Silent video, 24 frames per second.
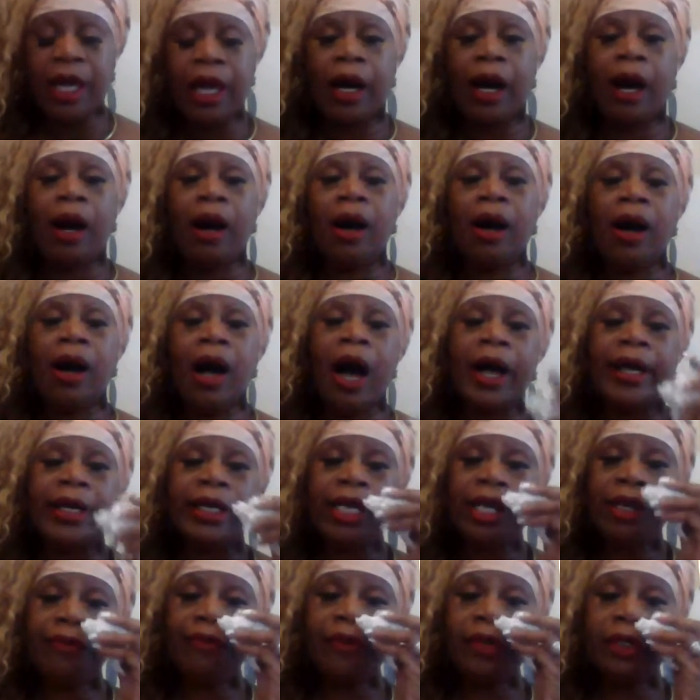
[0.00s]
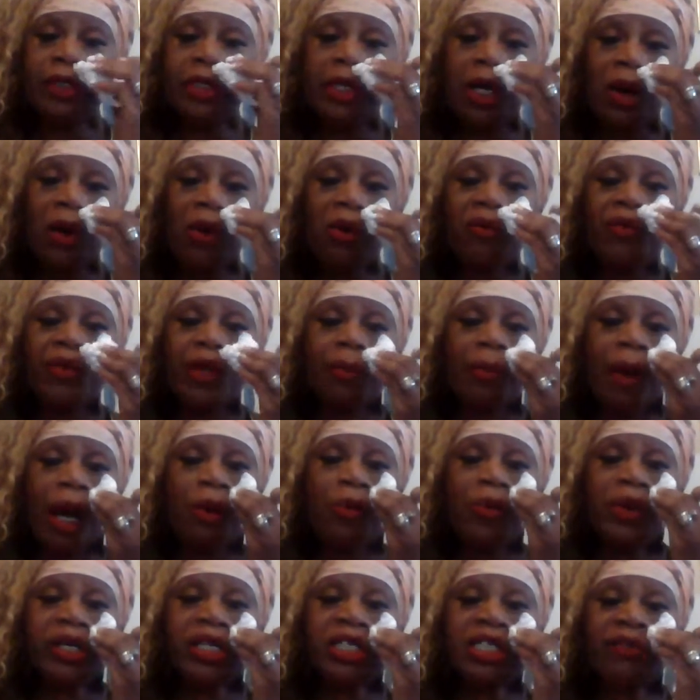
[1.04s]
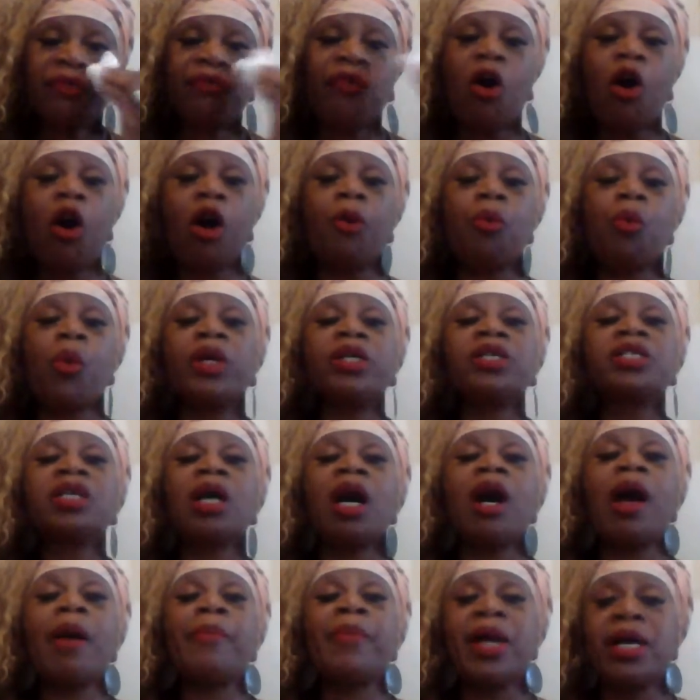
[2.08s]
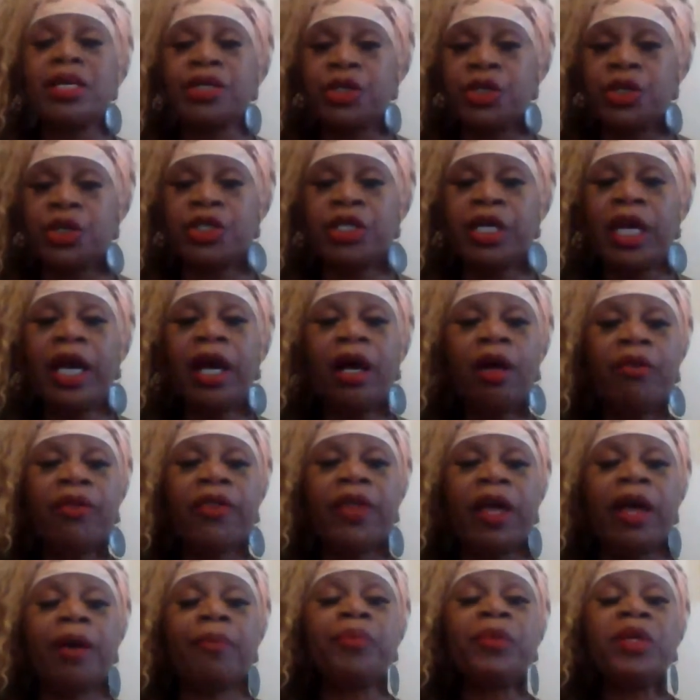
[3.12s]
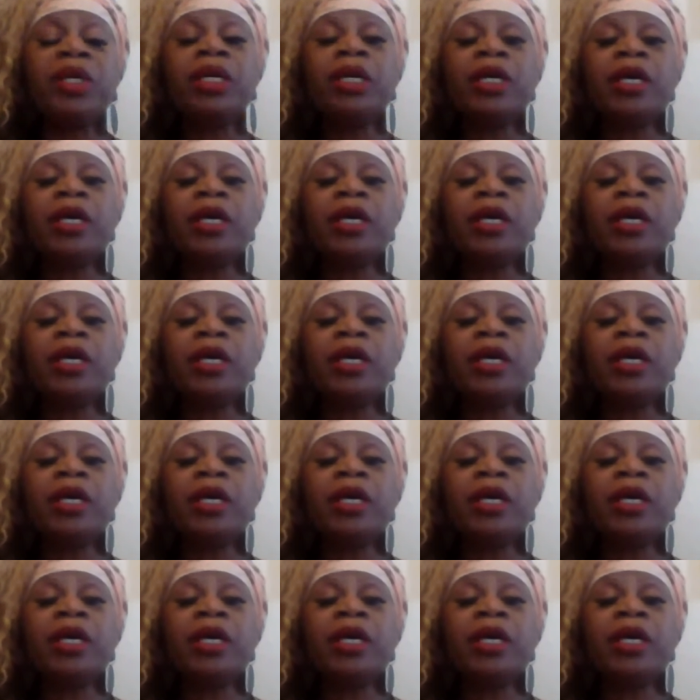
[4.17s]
I even told them, I went as far one time as to tell them,